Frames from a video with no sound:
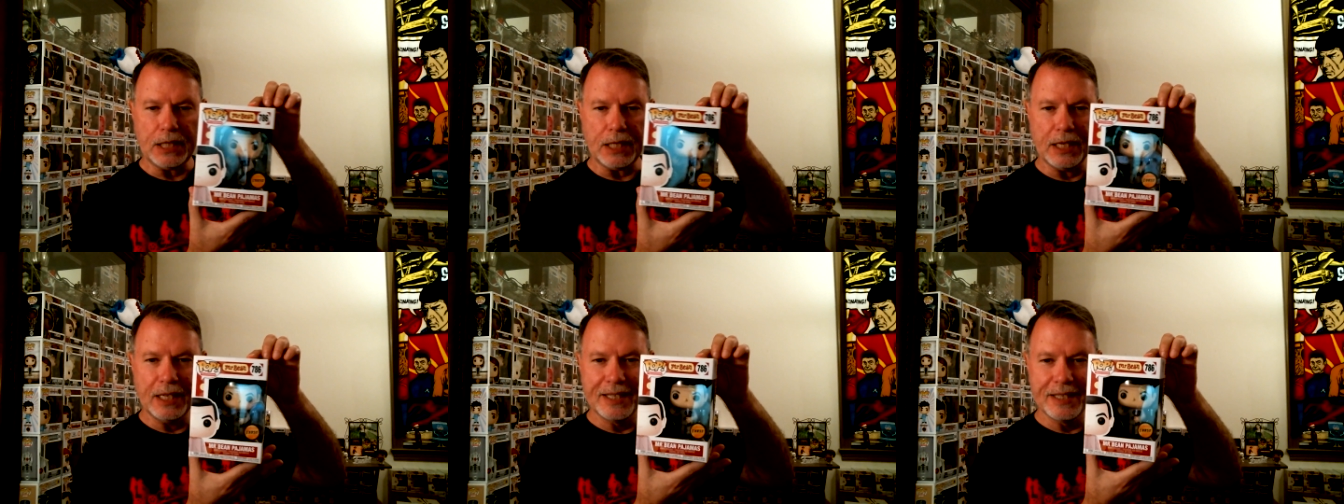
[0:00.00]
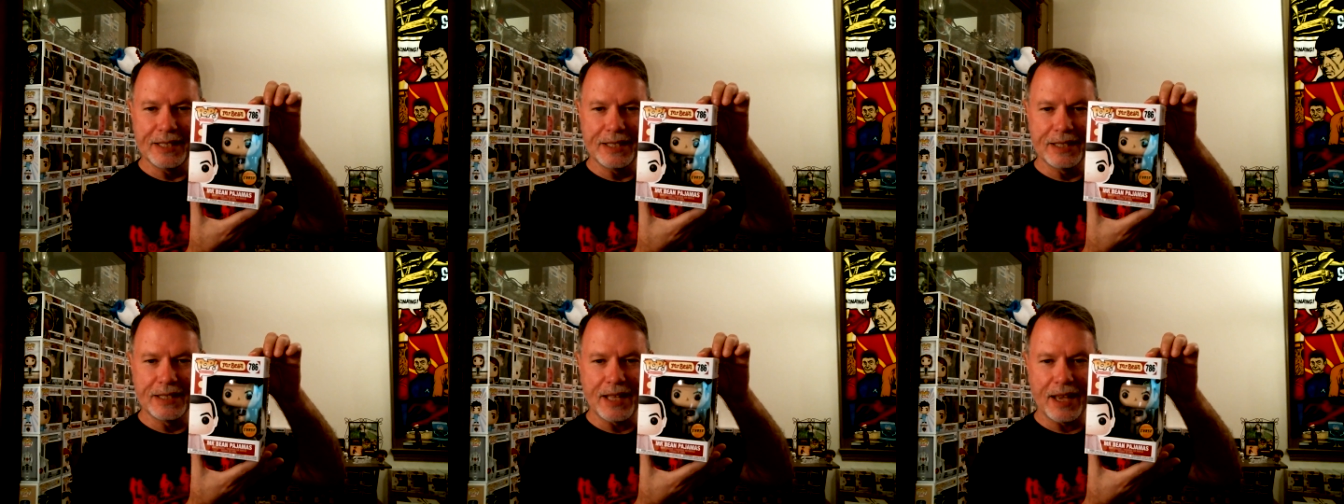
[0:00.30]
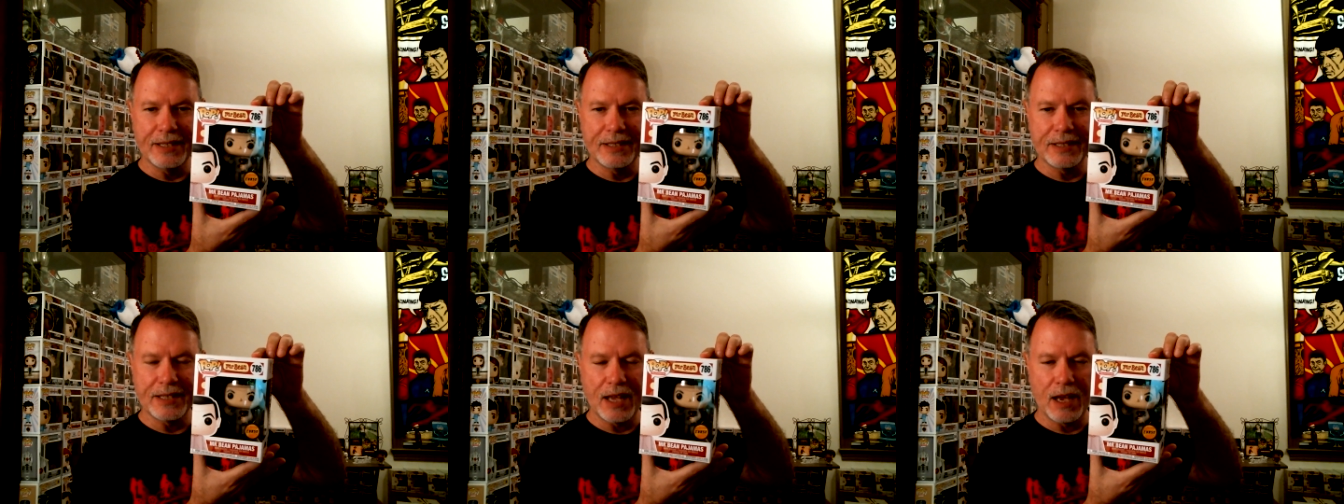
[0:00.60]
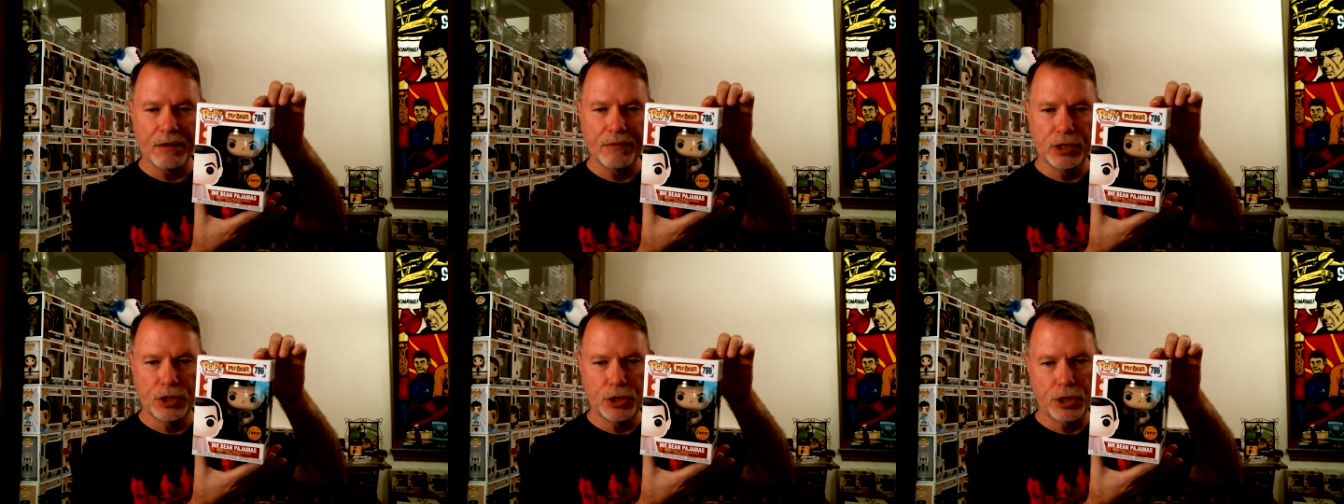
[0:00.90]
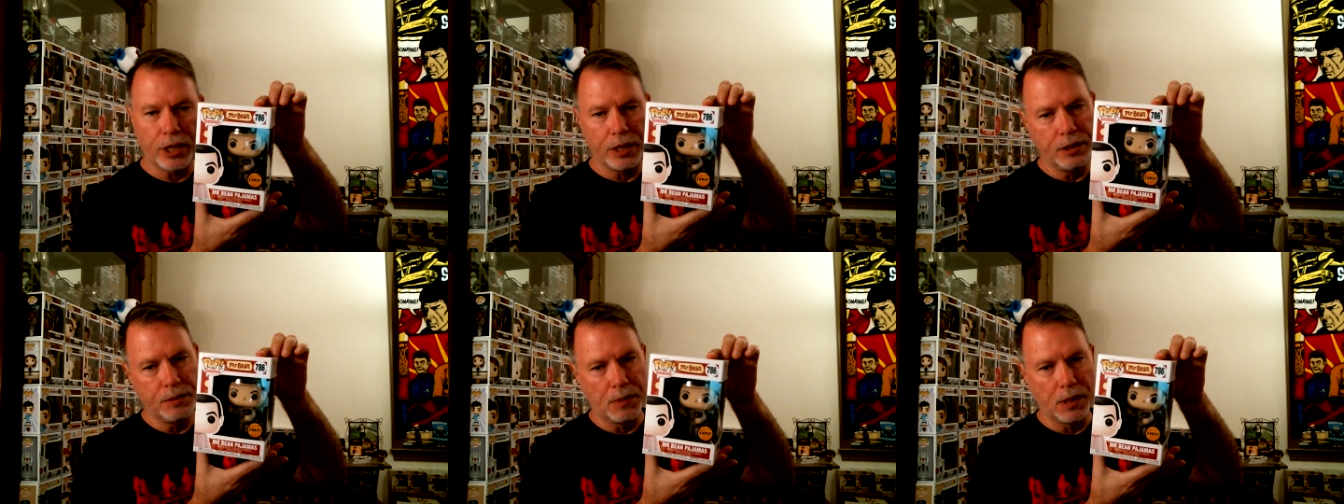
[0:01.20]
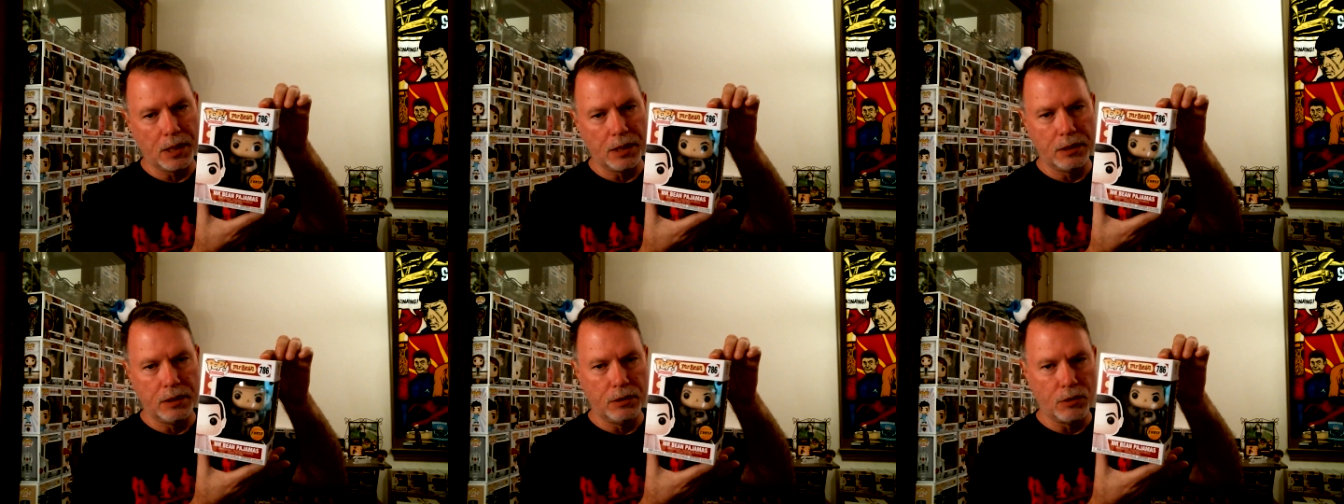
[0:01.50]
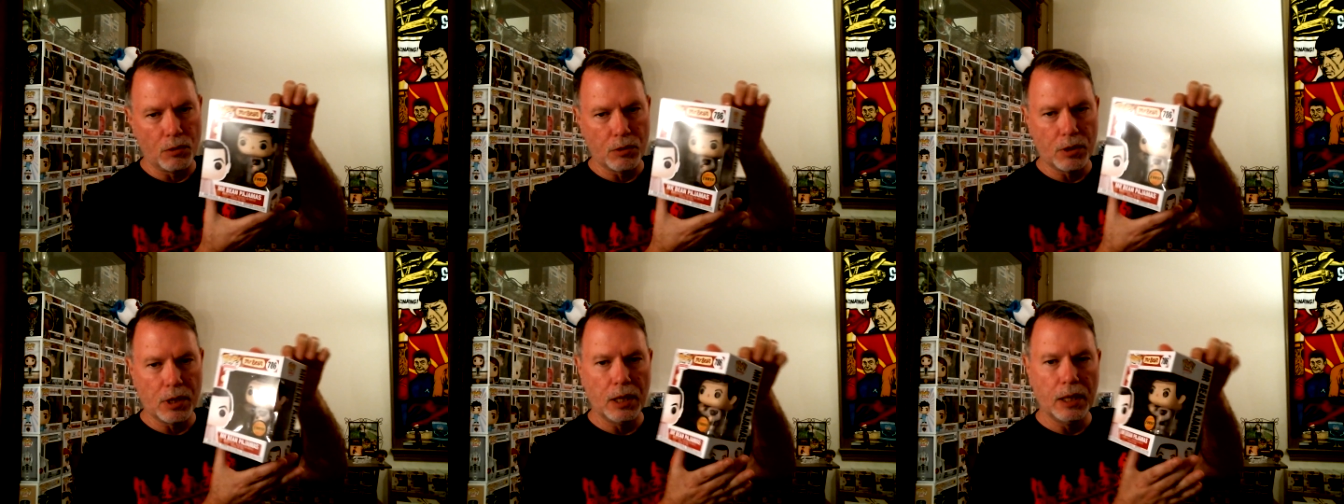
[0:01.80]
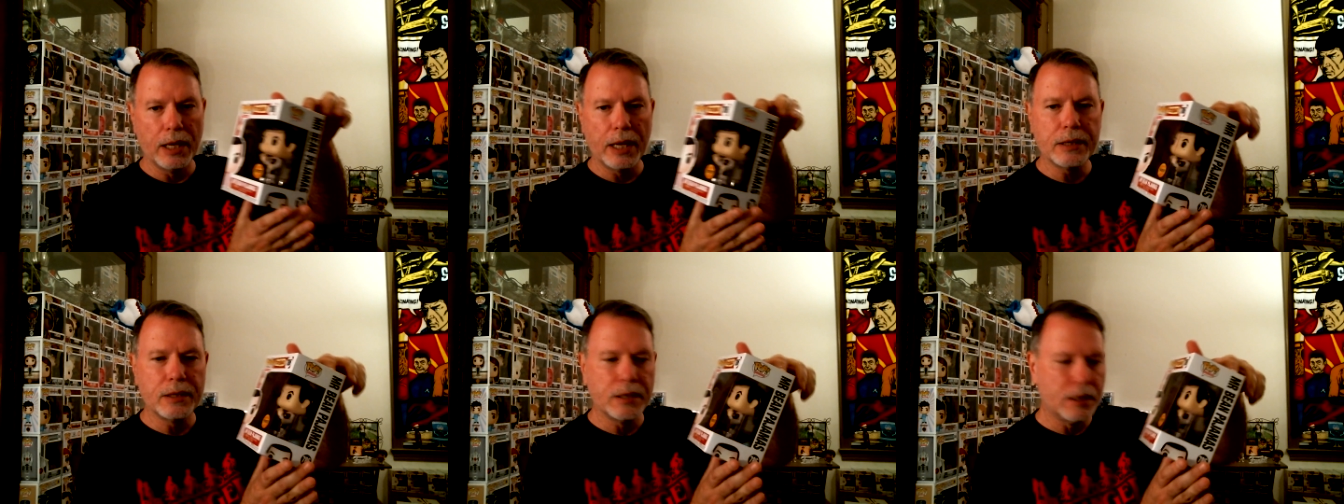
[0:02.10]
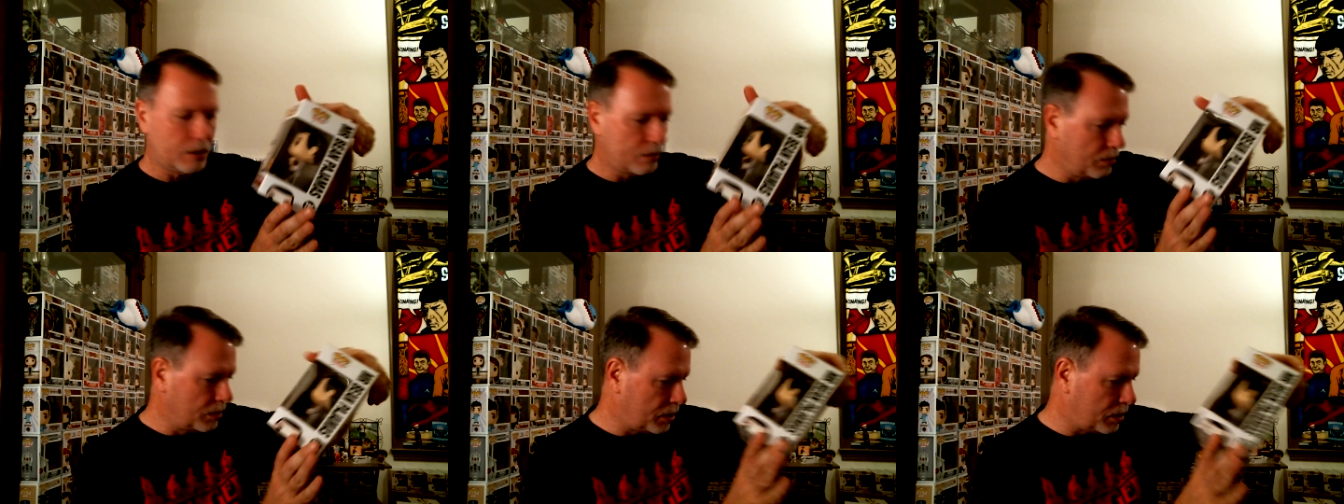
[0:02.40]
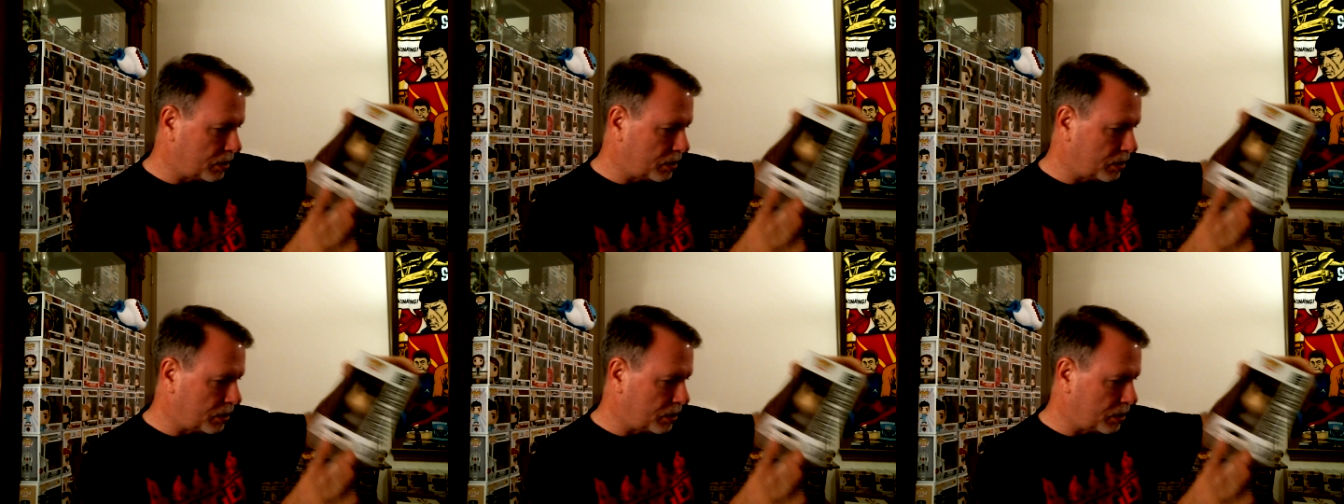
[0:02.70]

It is nice to have a chase, but I don't collect this one.